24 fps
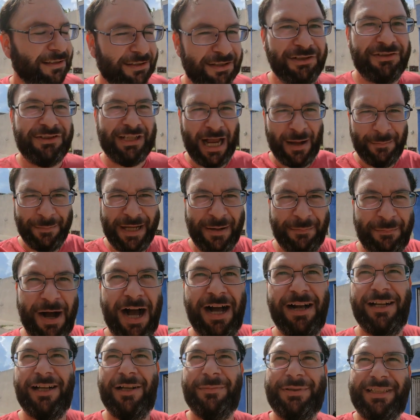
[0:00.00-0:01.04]
the zombie
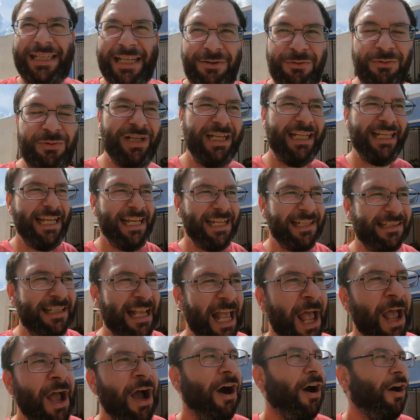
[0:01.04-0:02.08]
apocalypse that it really is,
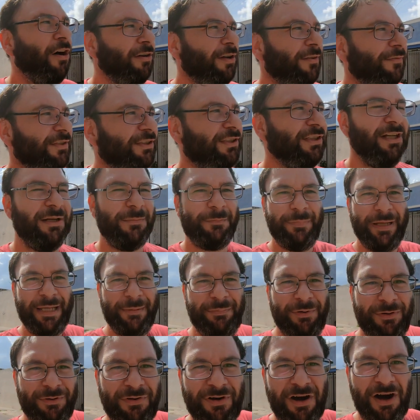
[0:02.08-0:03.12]
all of a sudden
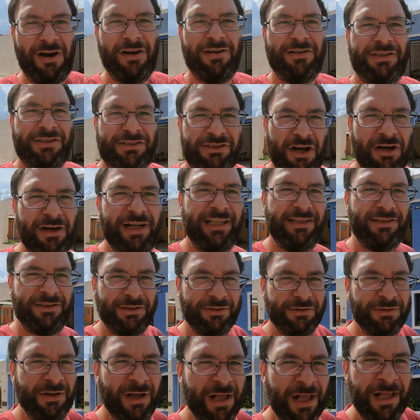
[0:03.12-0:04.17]
people are starting
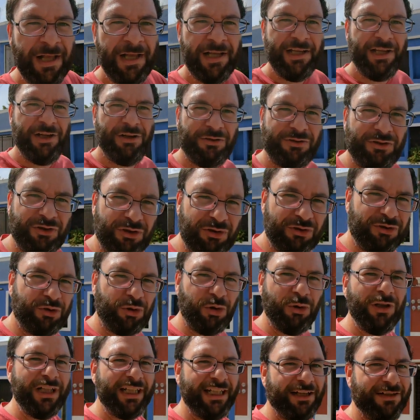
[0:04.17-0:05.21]
to, you know,
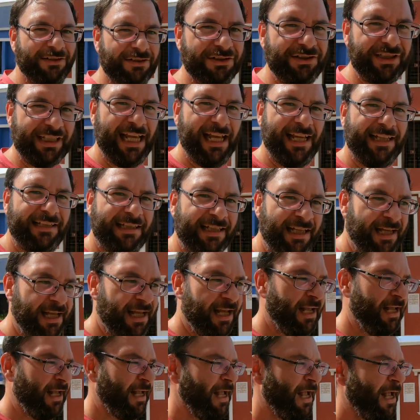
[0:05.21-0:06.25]
truly understand,
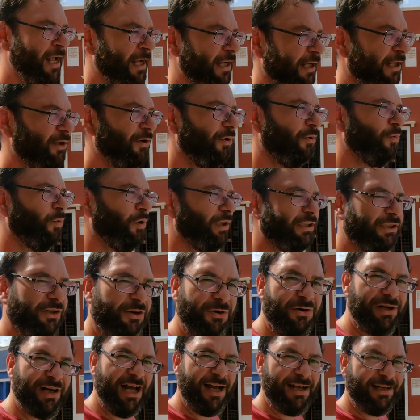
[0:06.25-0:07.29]
you know, what's
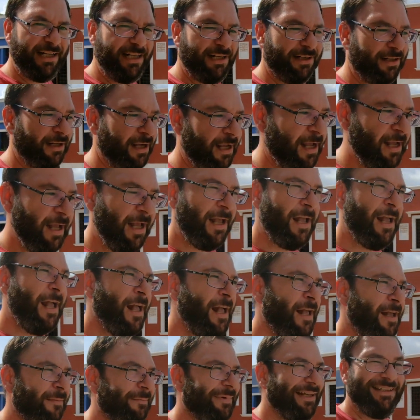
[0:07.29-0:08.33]
going on here.
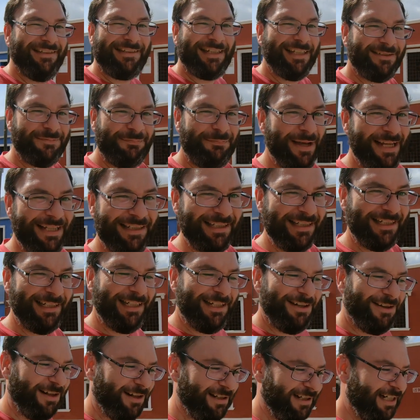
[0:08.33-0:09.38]
Because that's
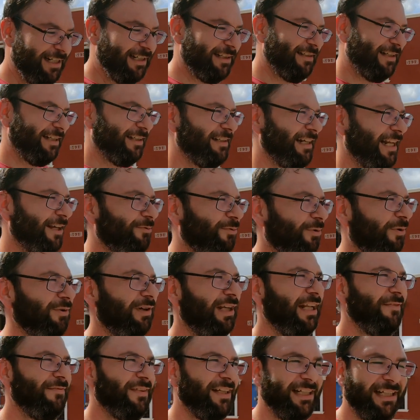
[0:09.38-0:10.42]
basically all it is. It's like we're
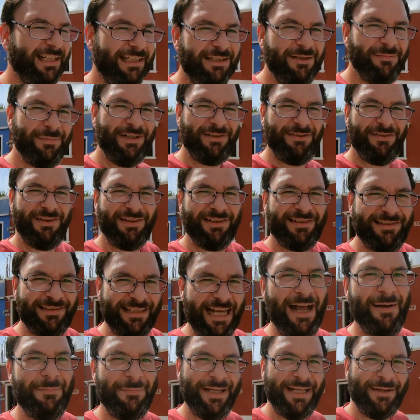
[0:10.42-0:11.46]
living in the middle of a
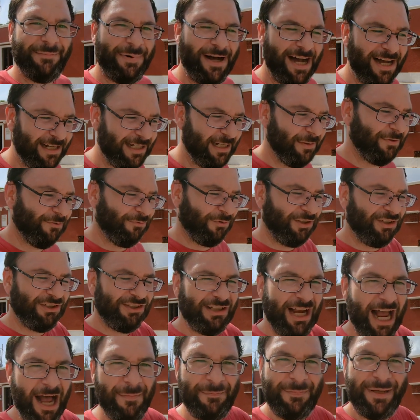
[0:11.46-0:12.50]
zombie apocalypse. We're
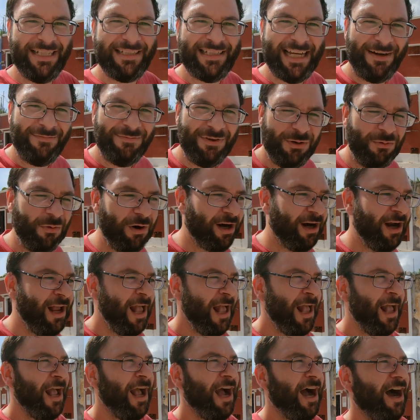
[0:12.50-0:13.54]
zombies everywhere.
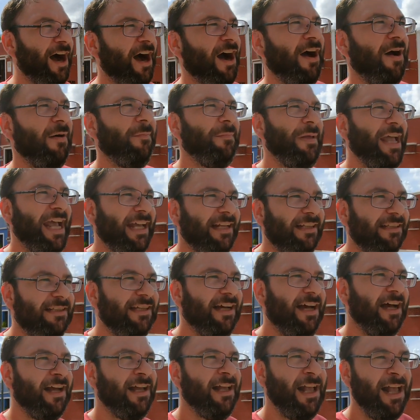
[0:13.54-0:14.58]
Um, and,
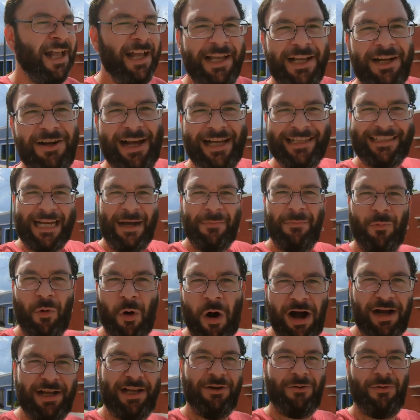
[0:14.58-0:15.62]
uh, you know, as I'm
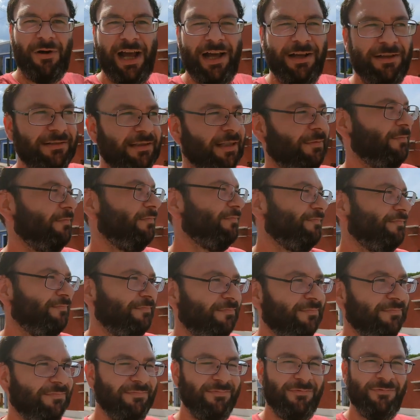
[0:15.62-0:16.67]
walking around, I'm
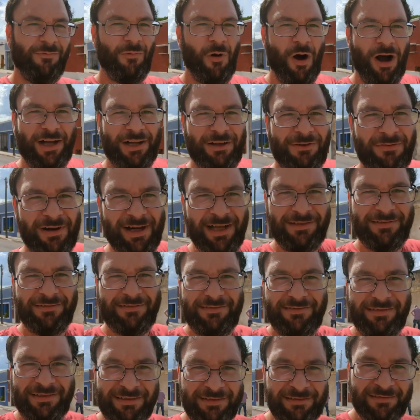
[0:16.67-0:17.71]
walking
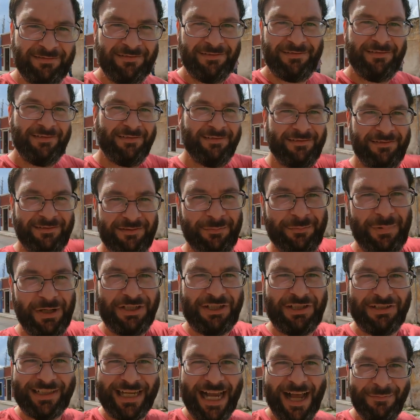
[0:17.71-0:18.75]
around a
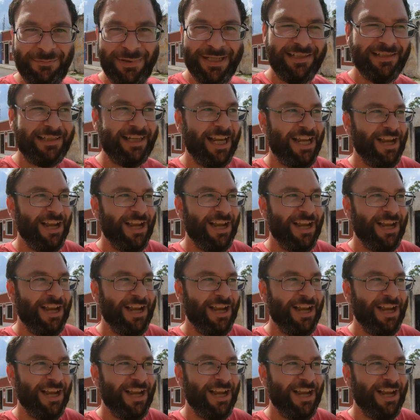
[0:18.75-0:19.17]
bunch of zombies,